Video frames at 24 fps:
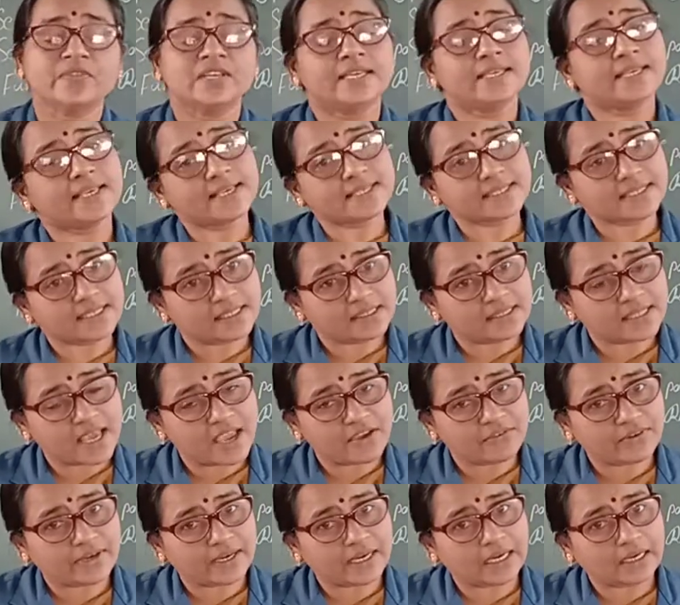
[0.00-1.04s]
Is India a
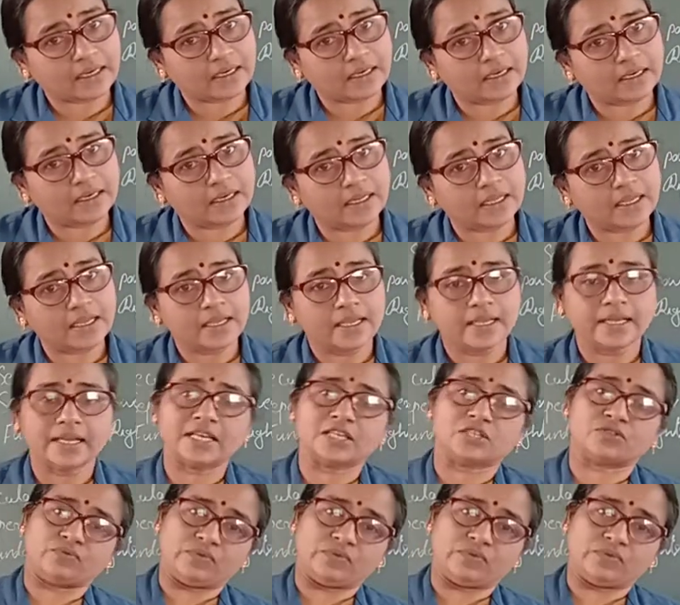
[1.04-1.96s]
federal country? Yes,